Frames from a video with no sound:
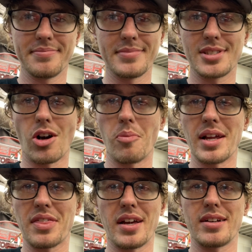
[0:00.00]
so
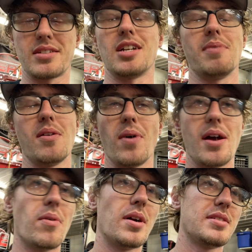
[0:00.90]
many things could have been
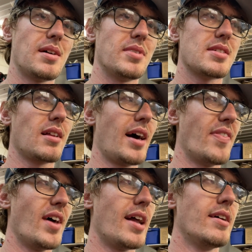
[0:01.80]
way worse. I'm just
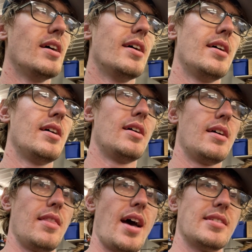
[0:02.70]
glad that
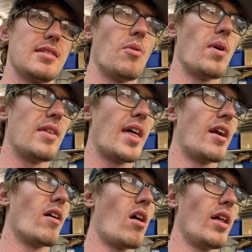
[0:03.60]
that's the way that
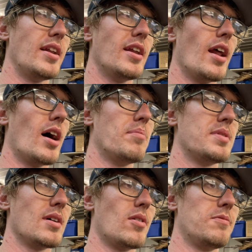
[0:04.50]
it all ended up.
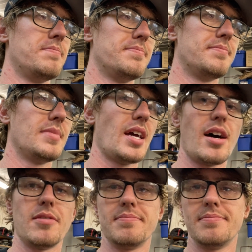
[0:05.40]
So
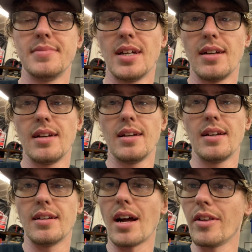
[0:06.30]
yeah,
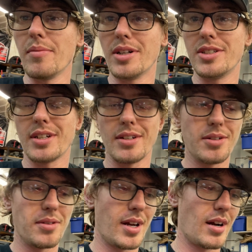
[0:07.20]
not really much you can
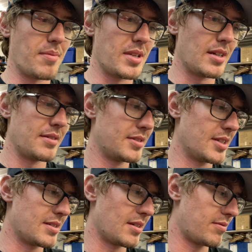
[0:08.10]
do there. I mean,
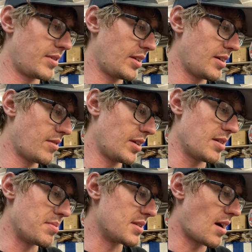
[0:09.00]
just a really, really
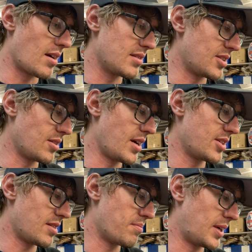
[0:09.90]
bizarre
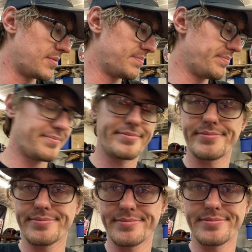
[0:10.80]
situation, but
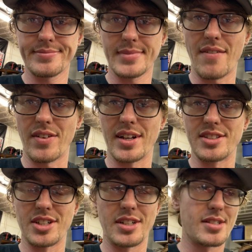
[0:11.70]

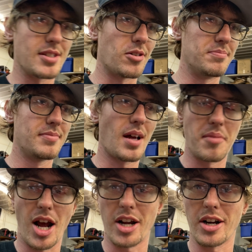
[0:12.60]
everything's good. So
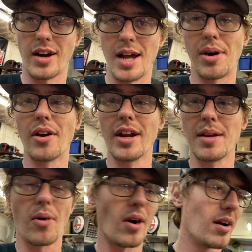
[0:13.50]
I'm not going to cry about it
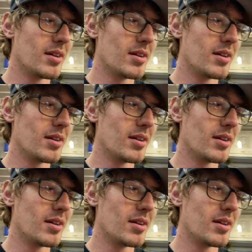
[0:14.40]
anymore.